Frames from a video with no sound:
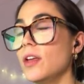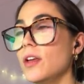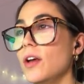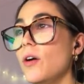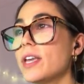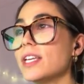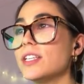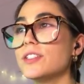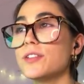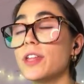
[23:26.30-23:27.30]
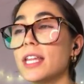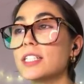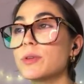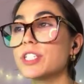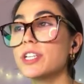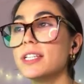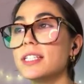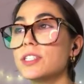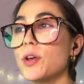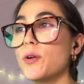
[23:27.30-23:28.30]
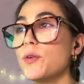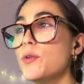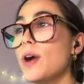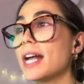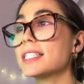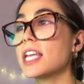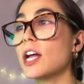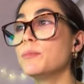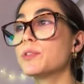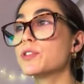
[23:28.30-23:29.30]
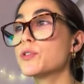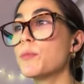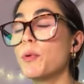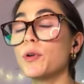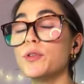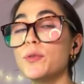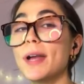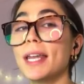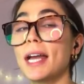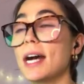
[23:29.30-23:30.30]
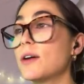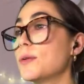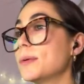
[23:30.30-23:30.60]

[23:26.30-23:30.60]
Okay, the next question is, who has helped support you and how?